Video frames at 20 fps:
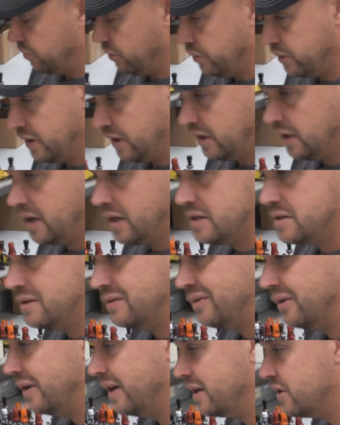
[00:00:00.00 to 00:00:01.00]
broken guts,
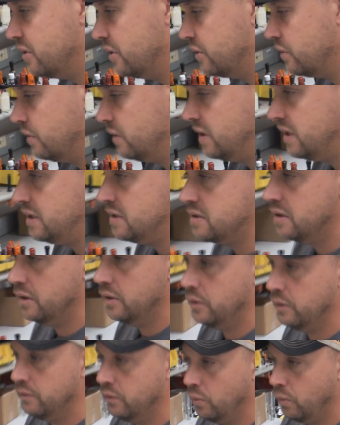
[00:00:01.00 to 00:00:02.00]
if you're next to trees,
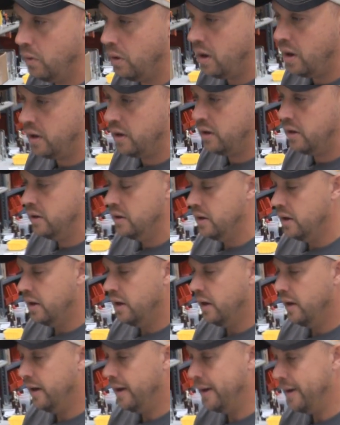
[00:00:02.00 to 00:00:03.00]
hunting over water,
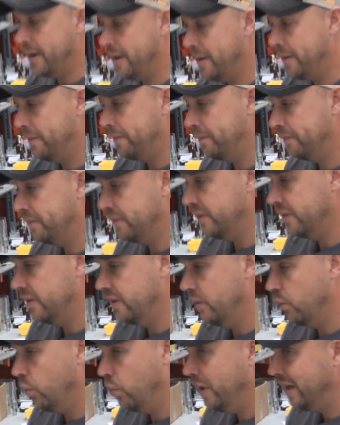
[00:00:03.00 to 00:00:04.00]

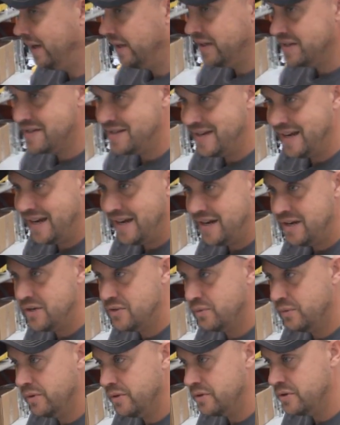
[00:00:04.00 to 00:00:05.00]
the windless
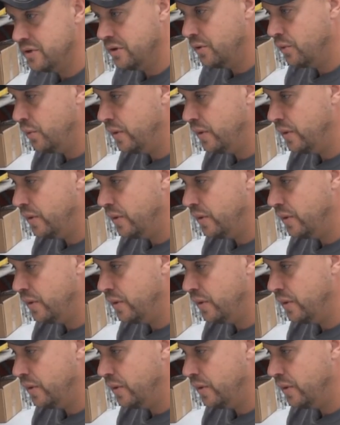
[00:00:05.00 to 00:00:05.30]
days where there's no